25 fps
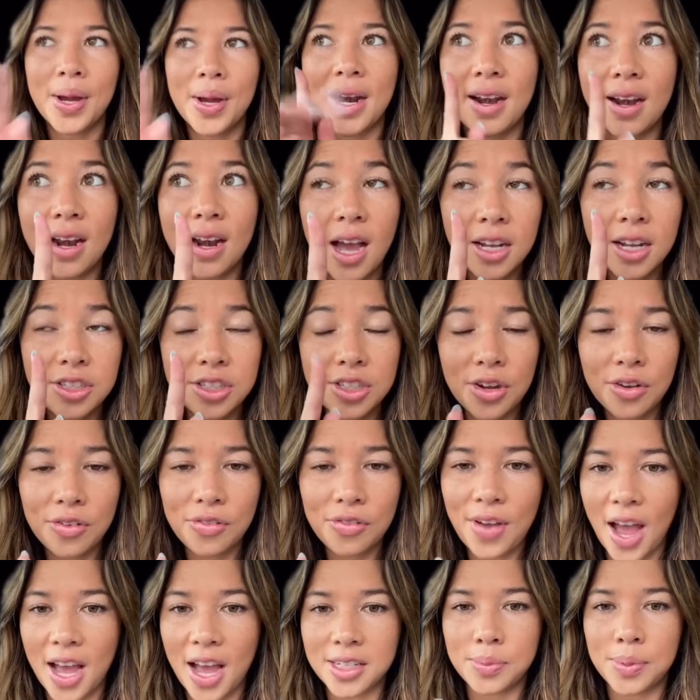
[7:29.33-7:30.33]
not so
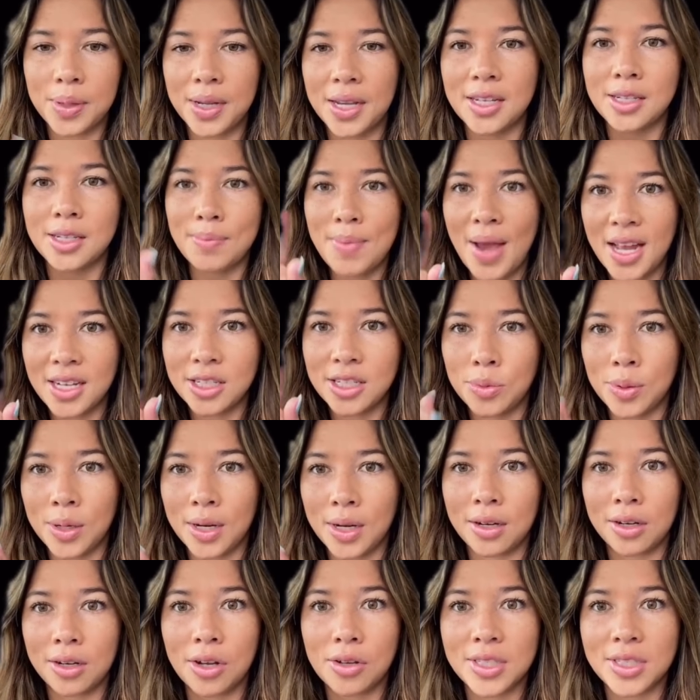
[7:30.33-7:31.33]
fast because Mads Sweden
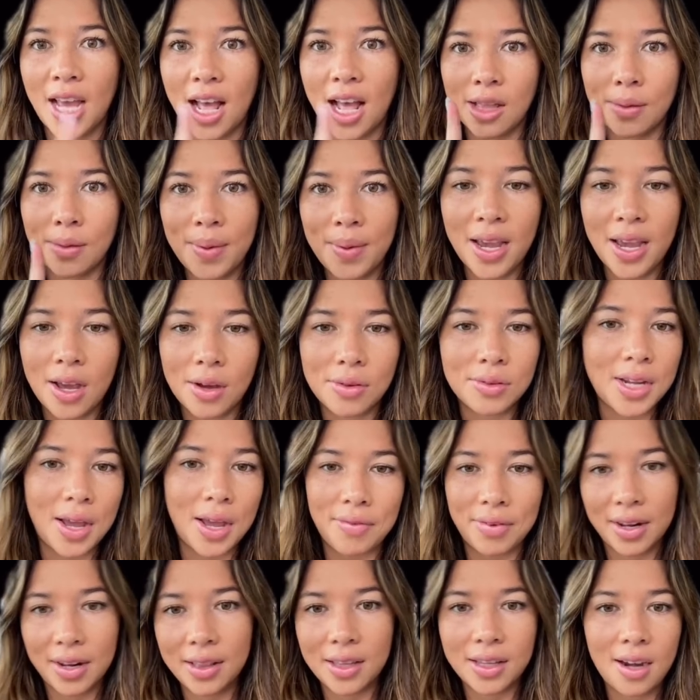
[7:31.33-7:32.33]
goes LMAO,
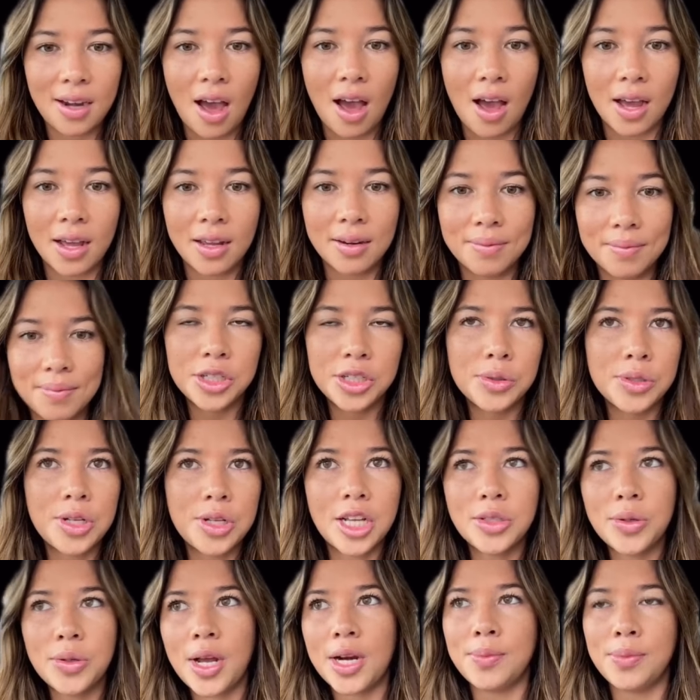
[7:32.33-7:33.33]
definitely not. She was also at
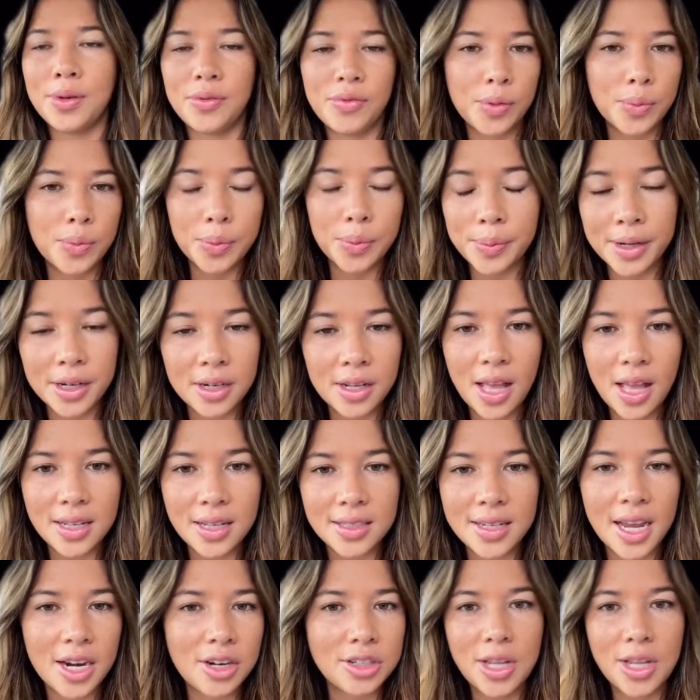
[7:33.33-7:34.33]
a movie premiere last night or
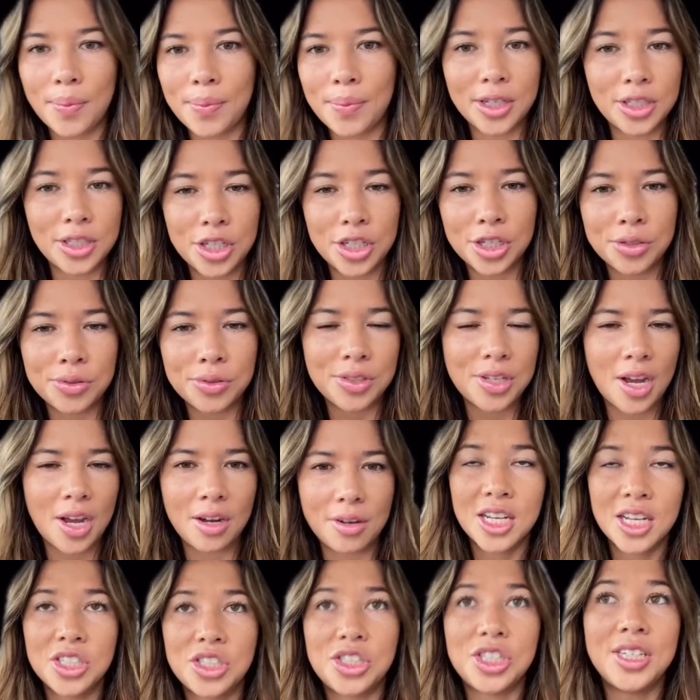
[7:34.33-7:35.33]
something too, so
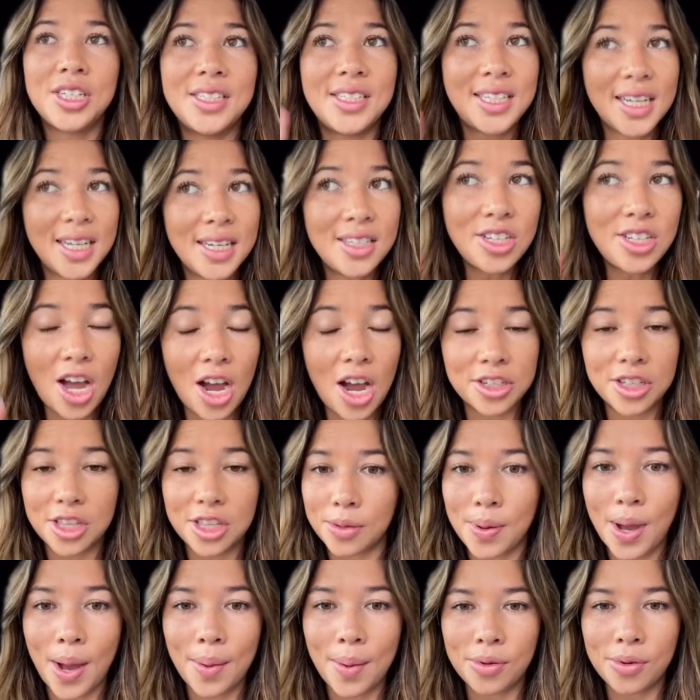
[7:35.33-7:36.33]
she did talk to the
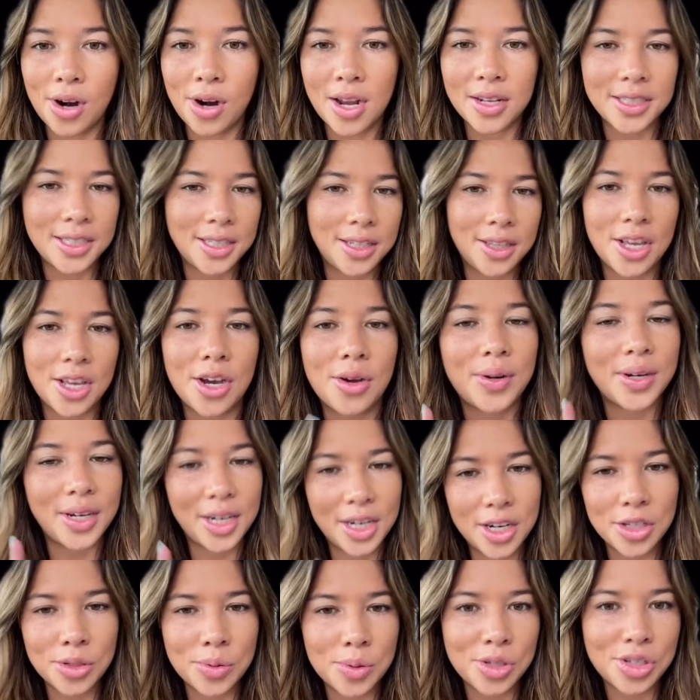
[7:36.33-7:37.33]
paparazzi though, and here's
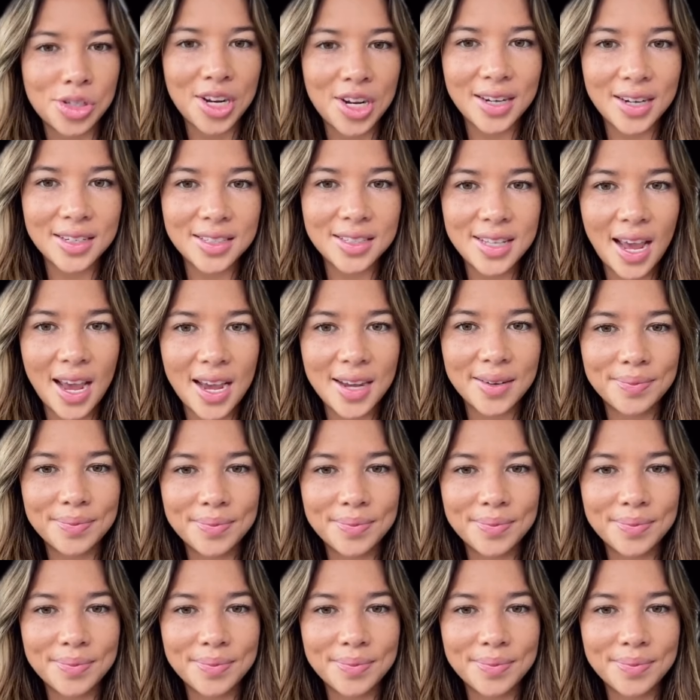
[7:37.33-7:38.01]
what she had to say.